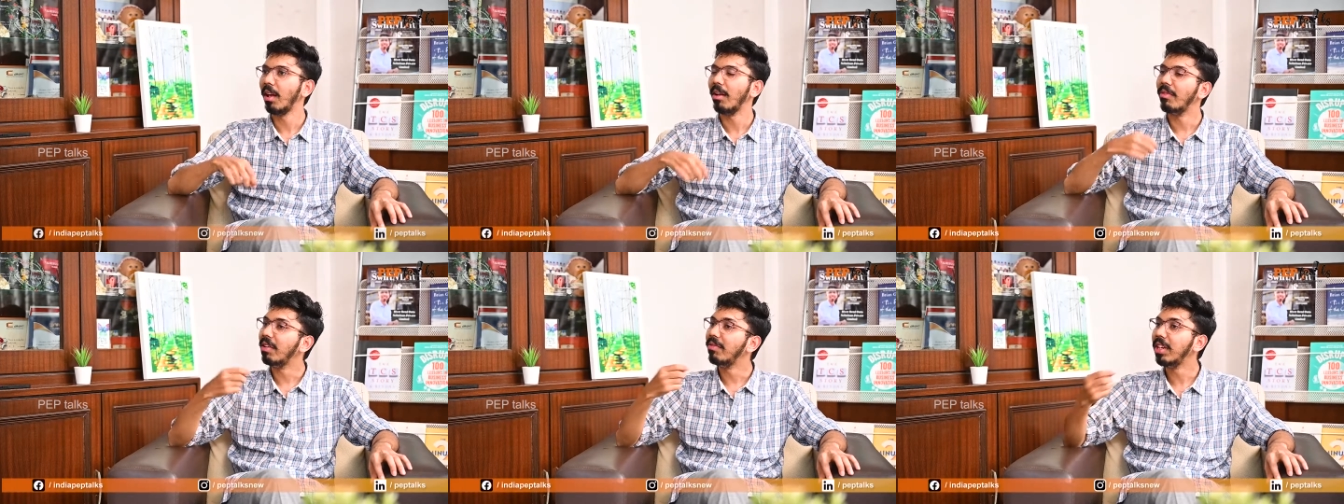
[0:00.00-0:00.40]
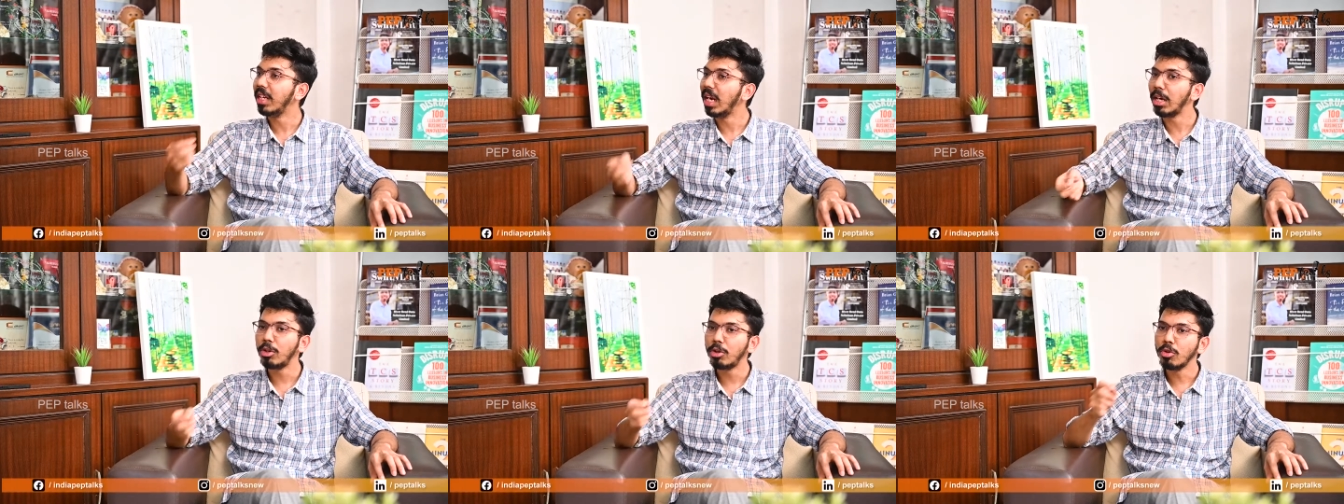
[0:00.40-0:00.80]
When we
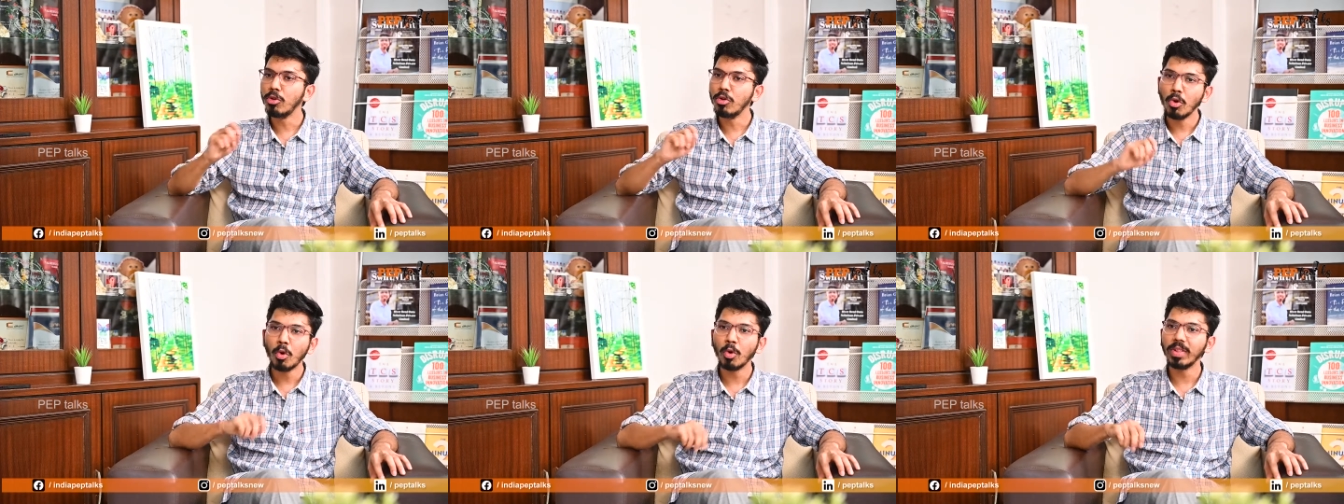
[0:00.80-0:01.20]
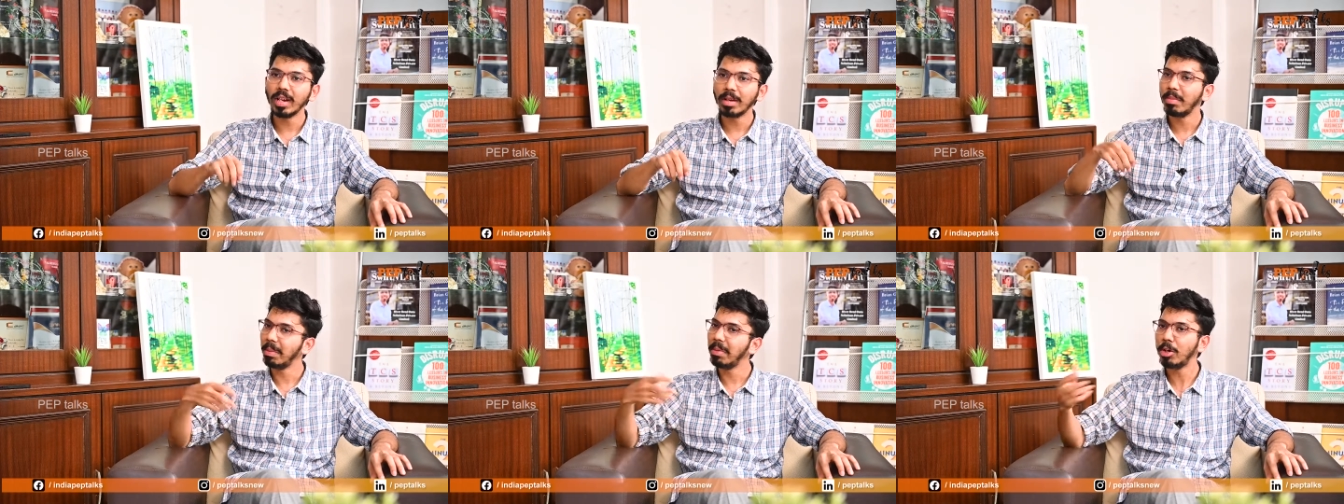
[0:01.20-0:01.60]
get to know
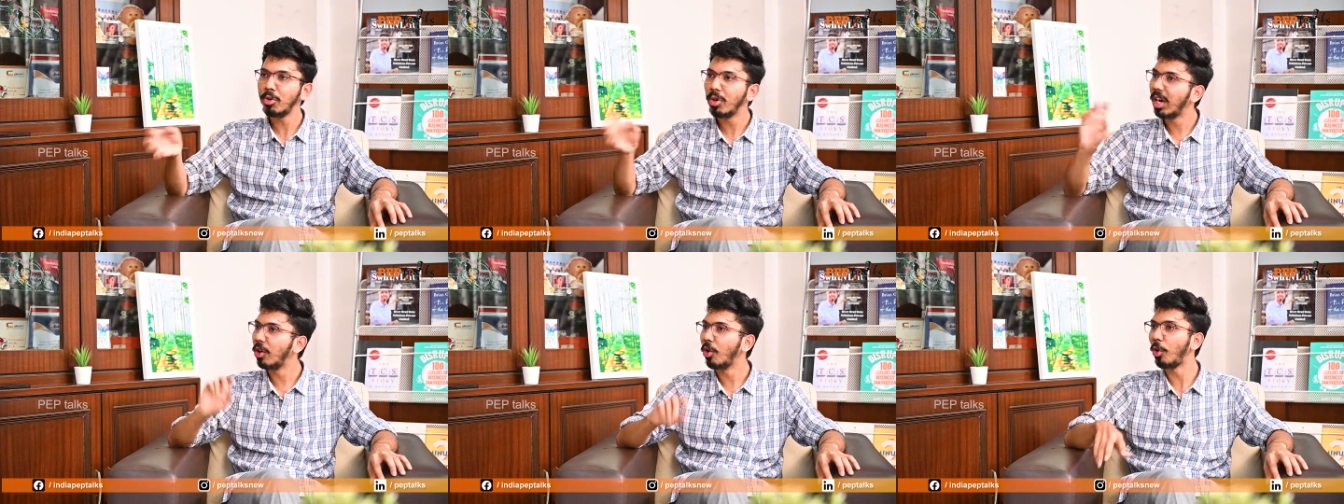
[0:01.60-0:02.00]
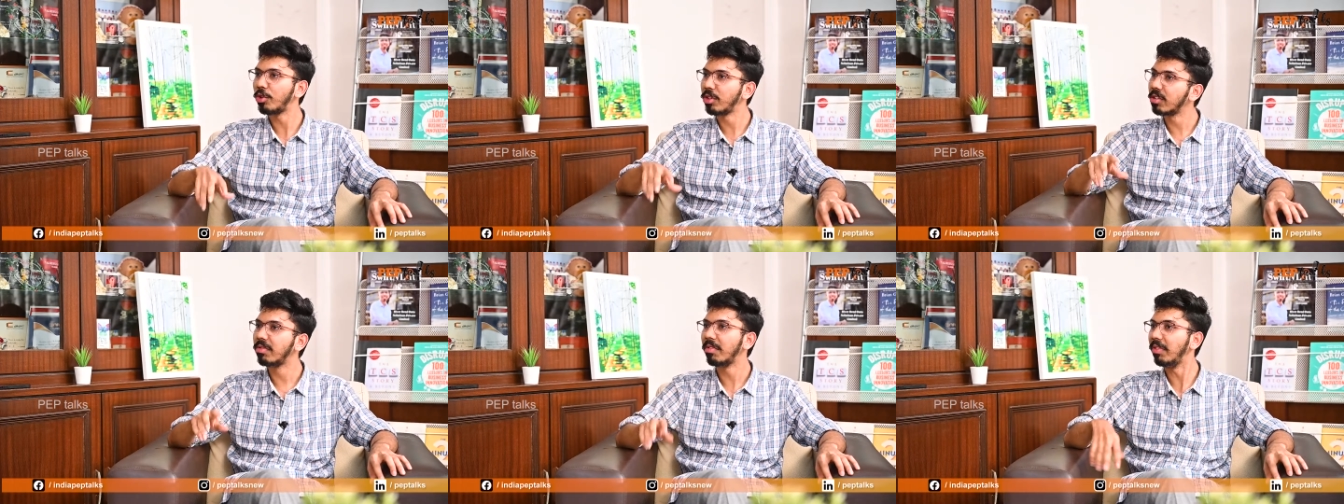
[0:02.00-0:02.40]
that maybe today Dolo
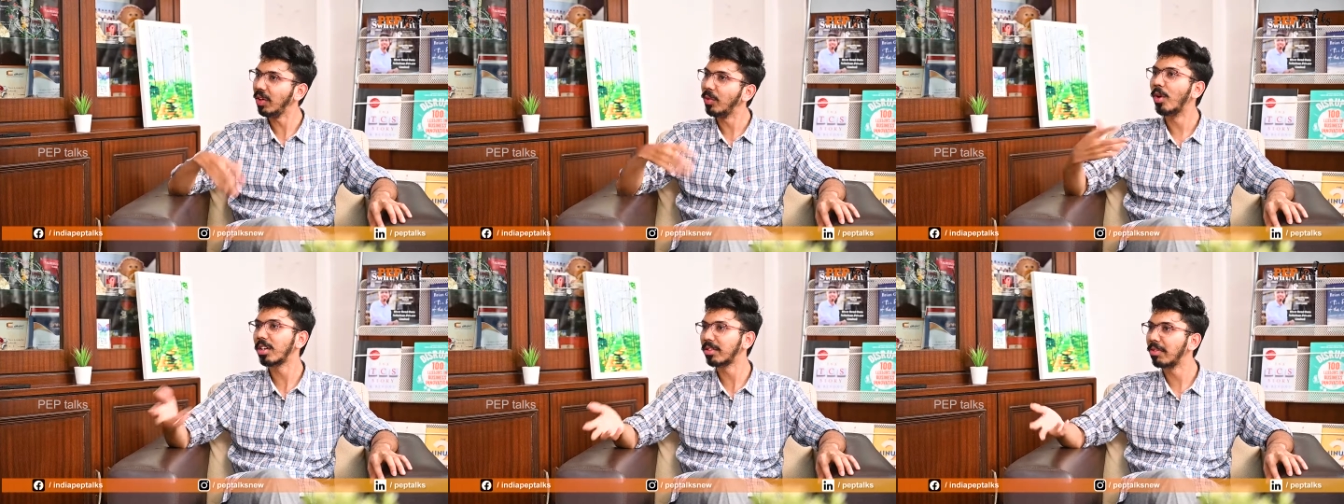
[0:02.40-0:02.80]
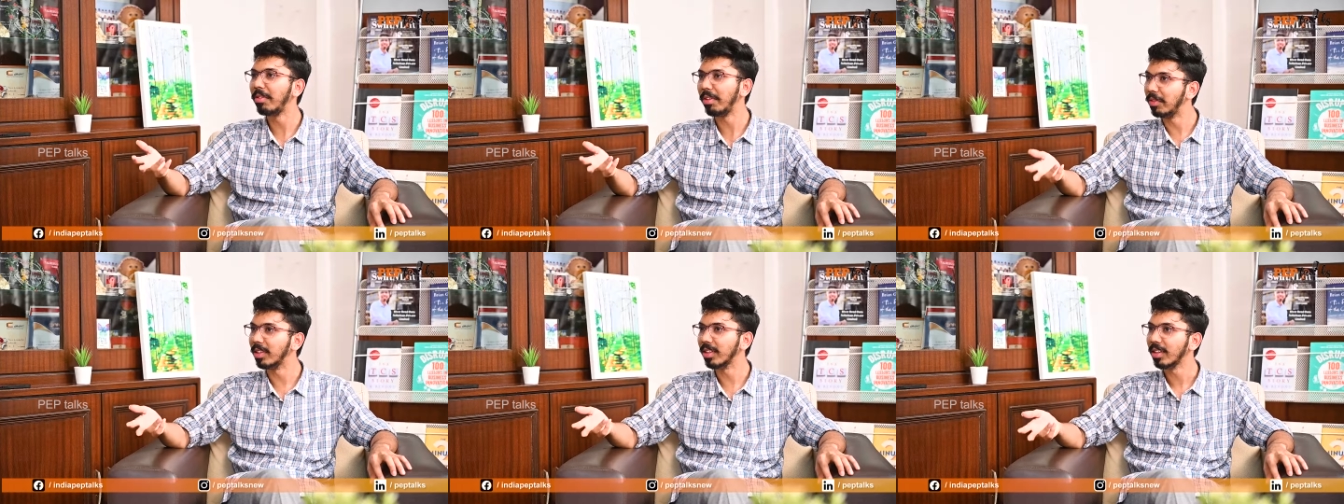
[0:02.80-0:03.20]
650 works for
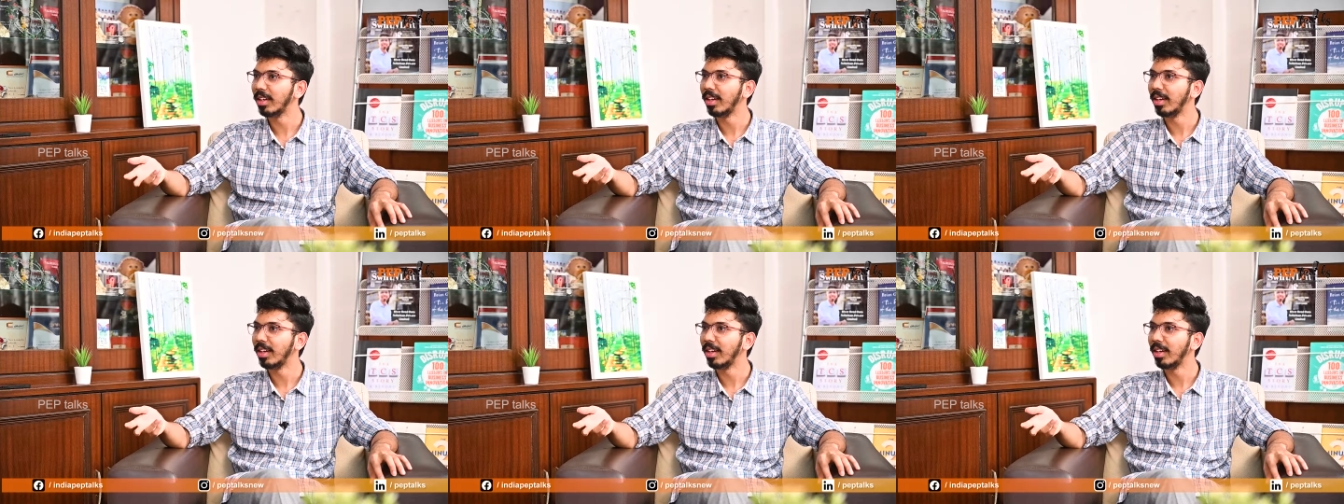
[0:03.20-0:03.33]
fever,